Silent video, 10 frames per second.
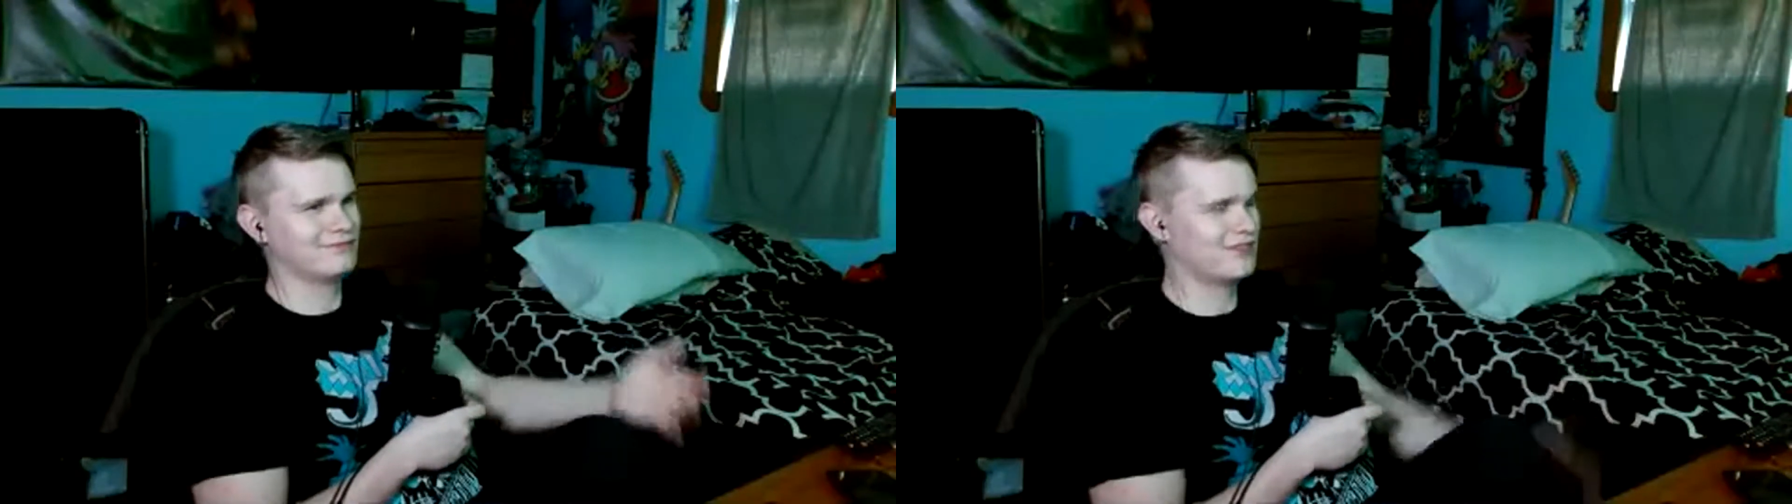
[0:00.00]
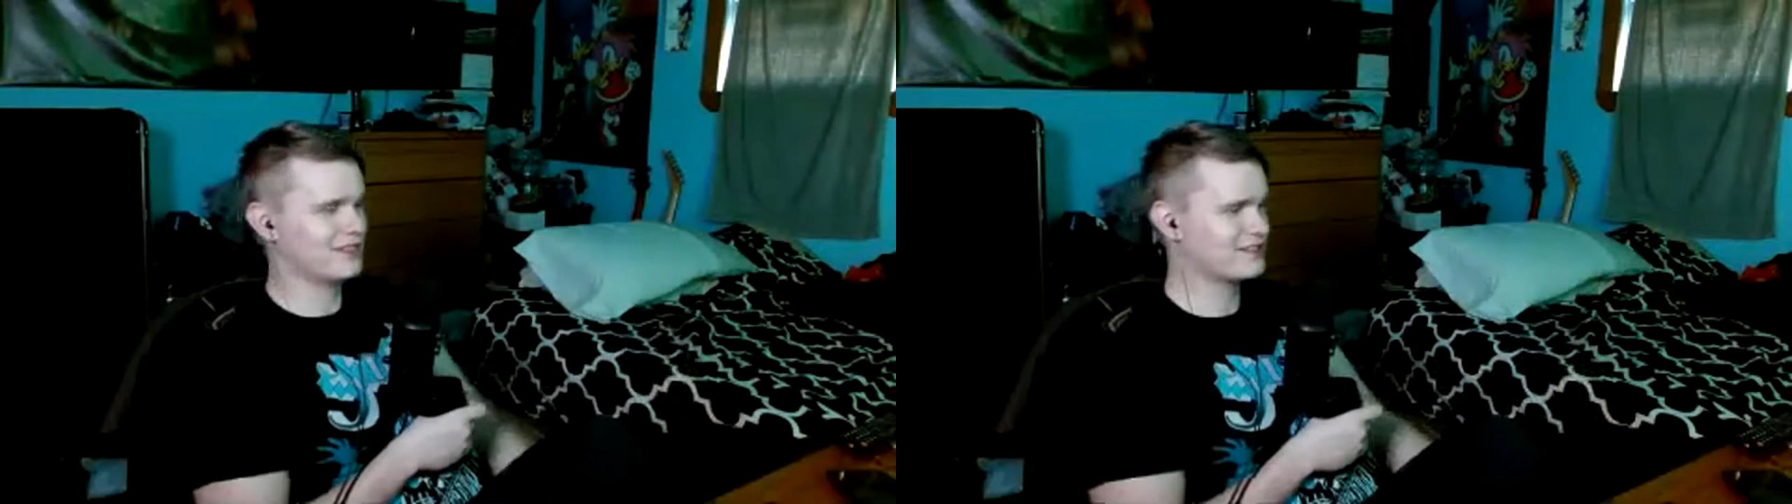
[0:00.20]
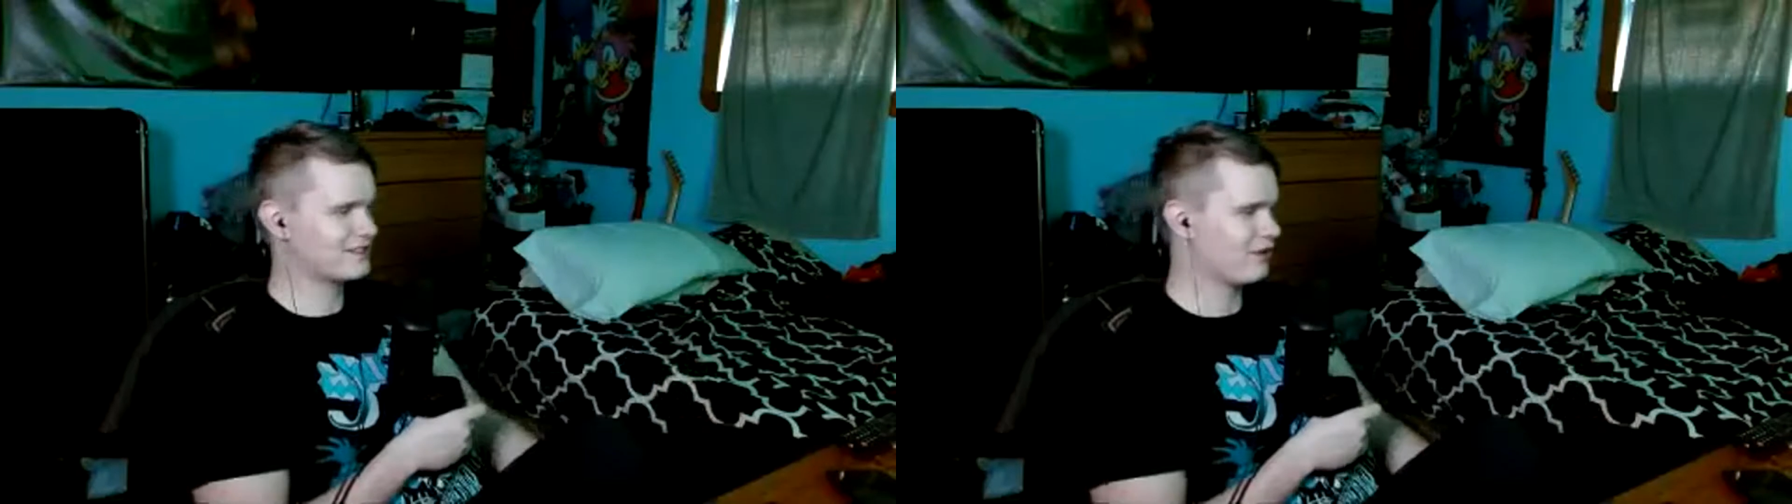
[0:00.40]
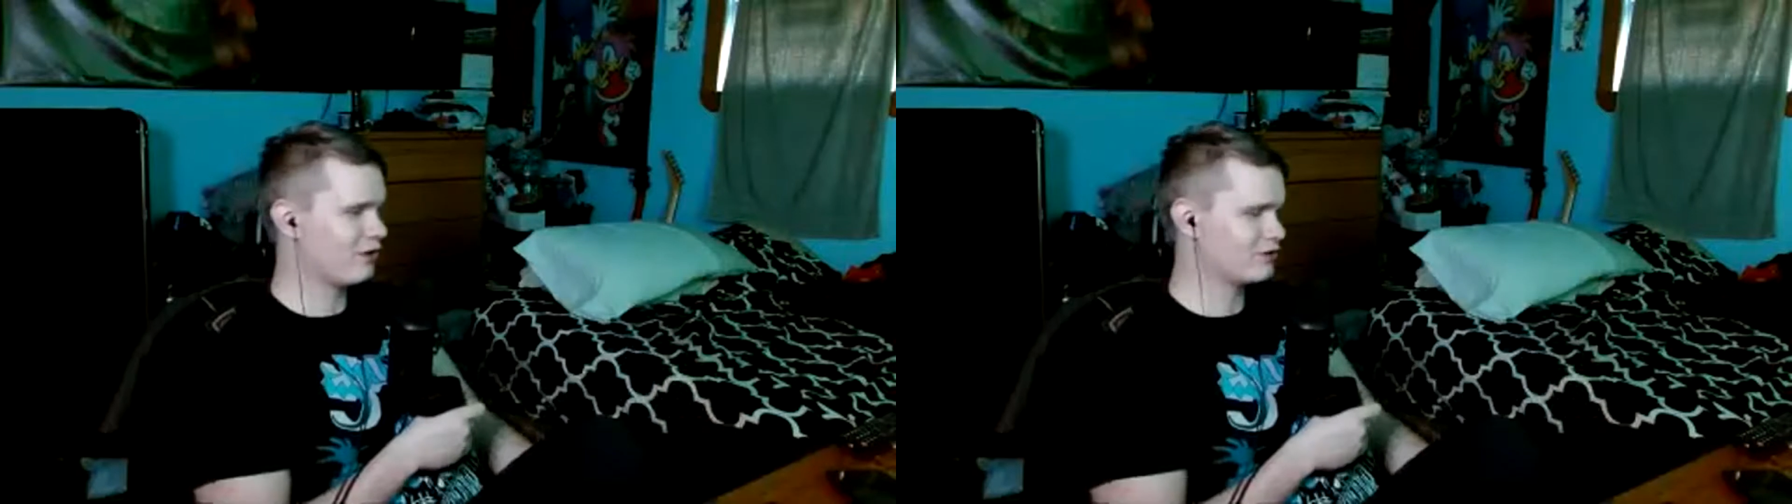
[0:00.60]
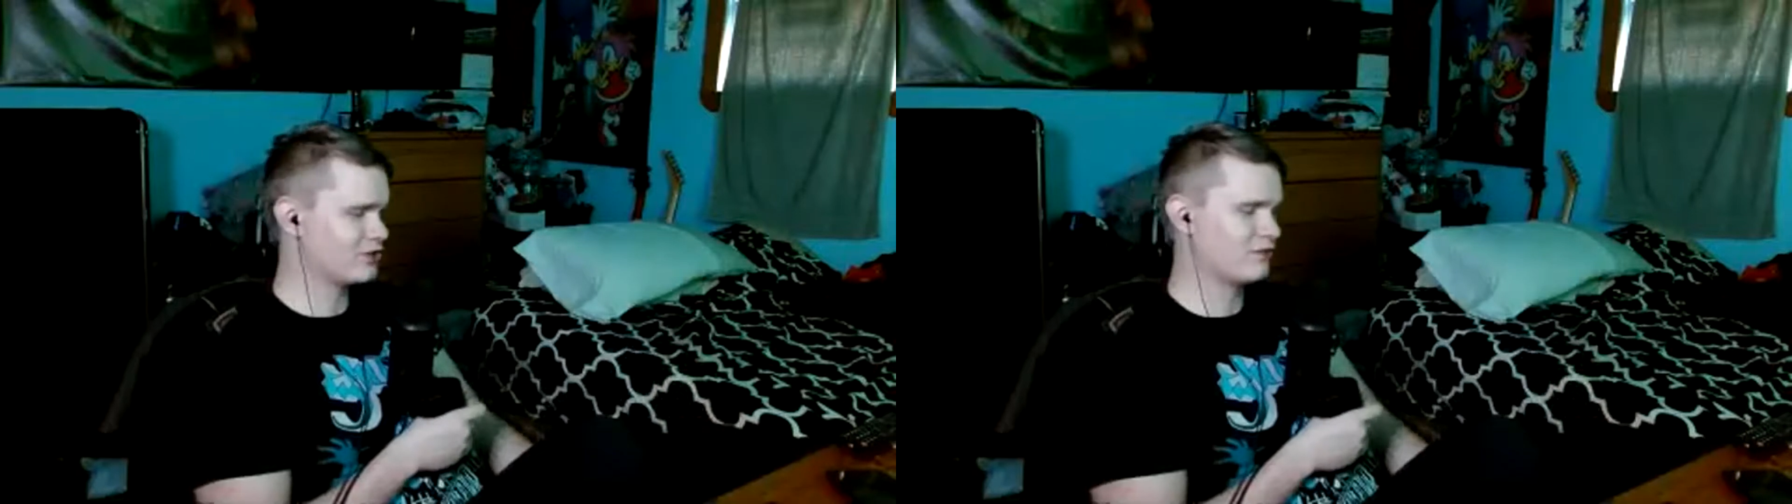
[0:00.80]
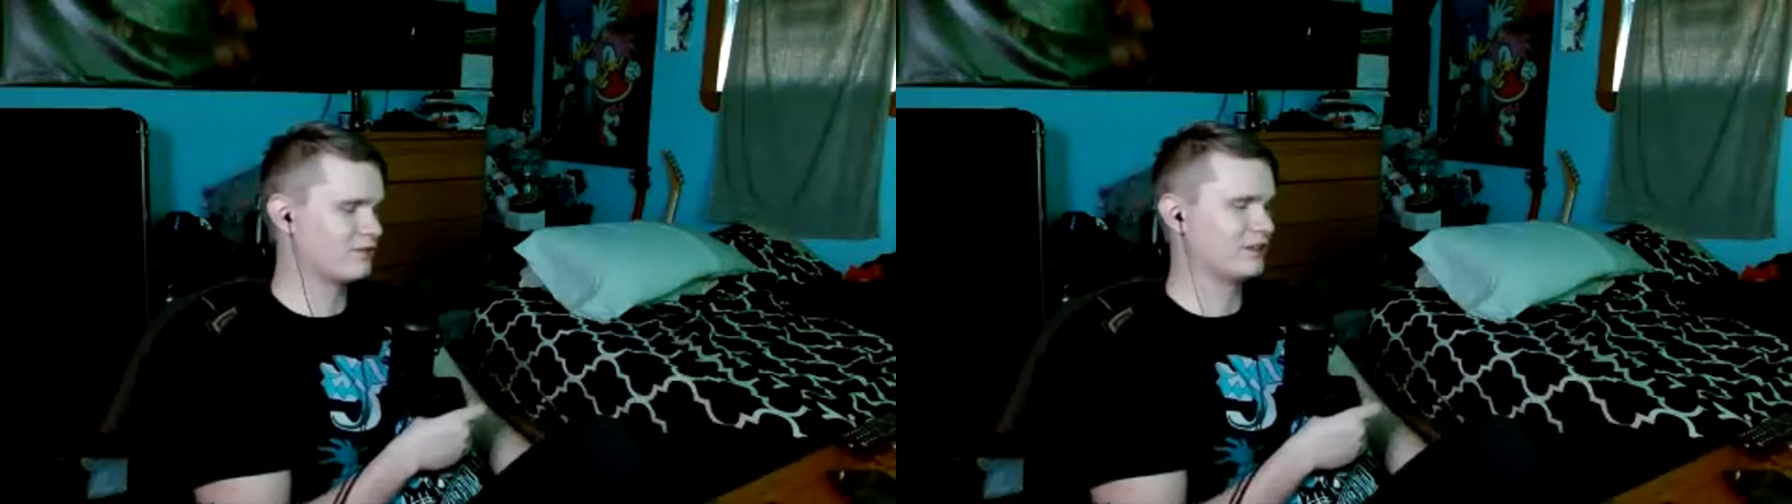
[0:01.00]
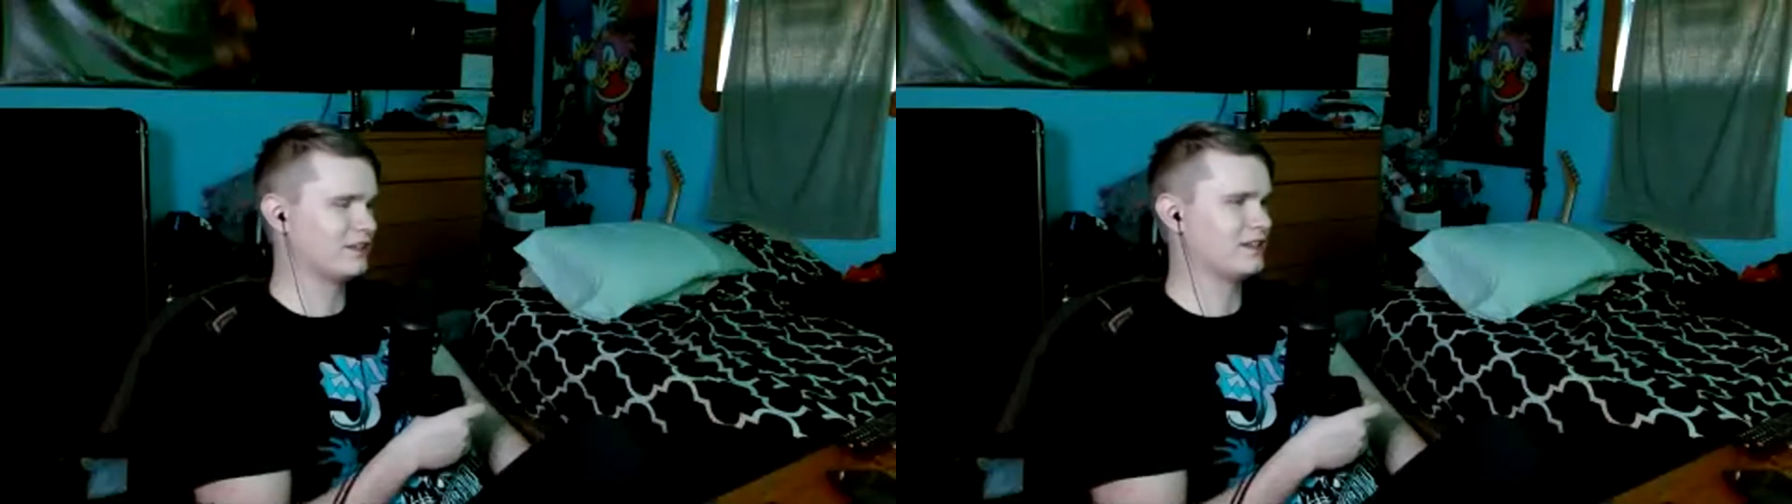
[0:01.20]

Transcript: That's all she really